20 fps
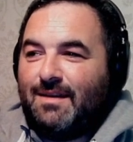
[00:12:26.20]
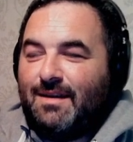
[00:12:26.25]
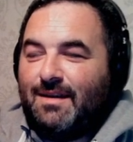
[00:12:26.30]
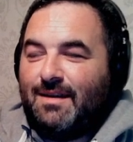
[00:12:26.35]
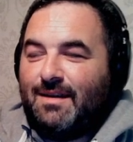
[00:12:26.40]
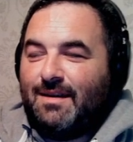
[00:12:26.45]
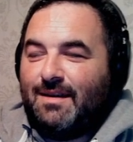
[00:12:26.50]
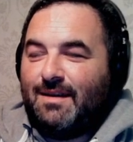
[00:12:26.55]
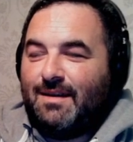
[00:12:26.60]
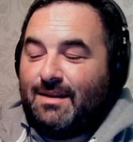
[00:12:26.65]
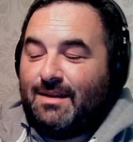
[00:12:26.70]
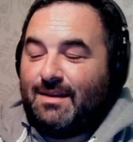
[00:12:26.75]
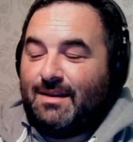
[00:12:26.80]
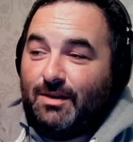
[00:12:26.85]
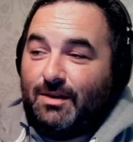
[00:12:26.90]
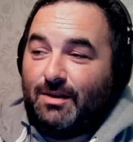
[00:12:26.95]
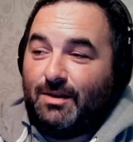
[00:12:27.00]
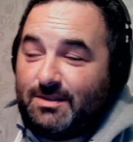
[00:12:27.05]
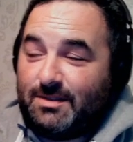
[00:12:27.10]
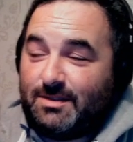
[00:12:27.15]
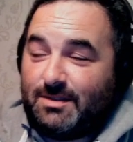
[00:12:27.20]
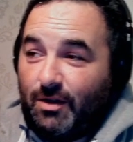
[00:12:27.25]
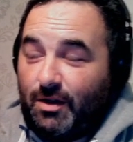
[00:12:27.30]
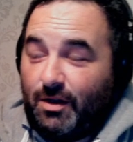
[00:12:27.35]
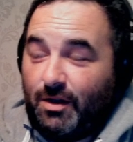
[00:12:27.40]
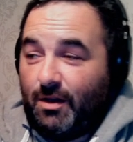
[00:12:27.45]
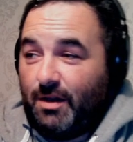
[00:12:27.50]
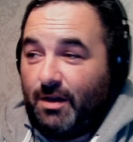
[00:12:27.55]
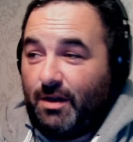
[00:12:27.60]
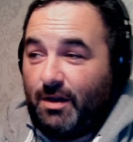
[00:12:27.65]
Yeah, listen,
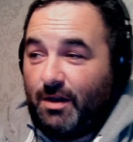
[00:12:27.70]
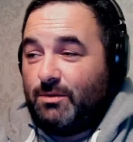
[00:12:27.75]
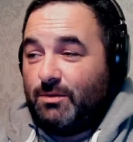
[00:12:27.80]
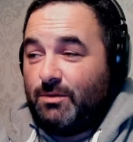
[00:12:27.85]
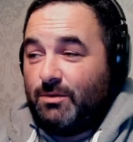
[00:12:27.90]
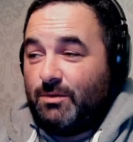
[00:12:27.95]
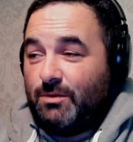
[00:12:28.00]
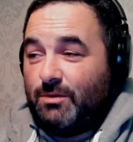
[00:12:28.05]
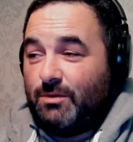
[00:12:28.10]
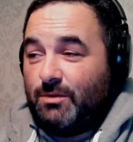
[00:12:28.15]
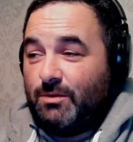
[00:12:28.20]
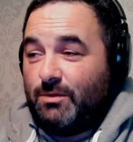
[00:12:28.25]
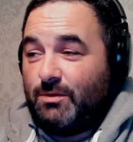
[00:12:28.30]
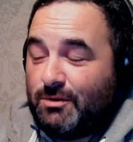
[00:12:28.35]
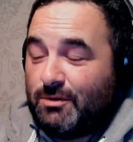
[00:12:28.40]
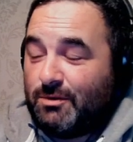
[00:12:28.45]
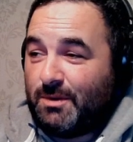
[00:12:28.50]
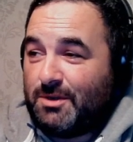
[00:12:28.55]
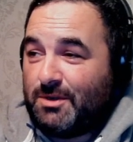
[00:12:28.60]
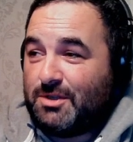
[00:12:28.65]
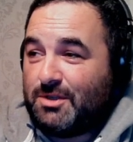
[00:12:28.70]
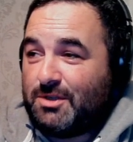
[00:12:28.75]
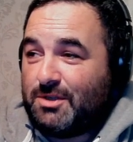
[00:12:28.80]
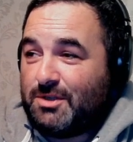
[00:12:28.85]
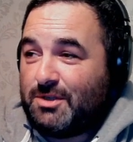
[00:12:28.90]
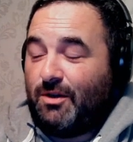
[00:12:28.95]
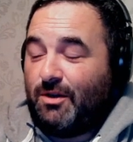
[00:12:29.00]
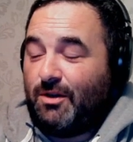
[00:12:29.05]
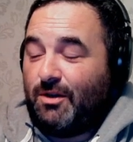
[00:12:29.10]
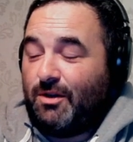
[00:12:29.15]
I don't disagree with most of what you said.
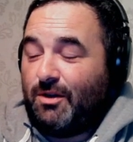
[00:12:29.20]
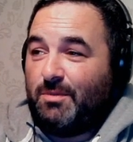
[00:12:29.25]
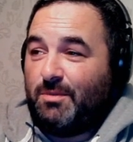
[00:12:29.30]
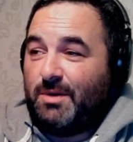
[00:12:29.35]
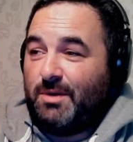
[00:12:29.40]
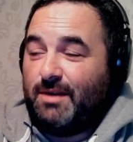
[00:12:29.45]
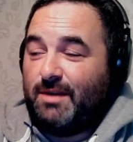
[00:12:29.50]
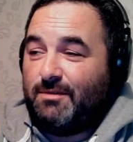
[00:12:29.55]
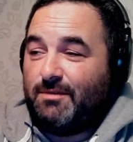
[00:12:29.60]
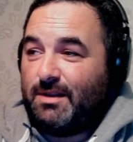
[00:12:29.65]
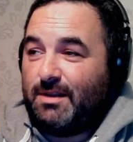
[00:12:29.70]
I do believe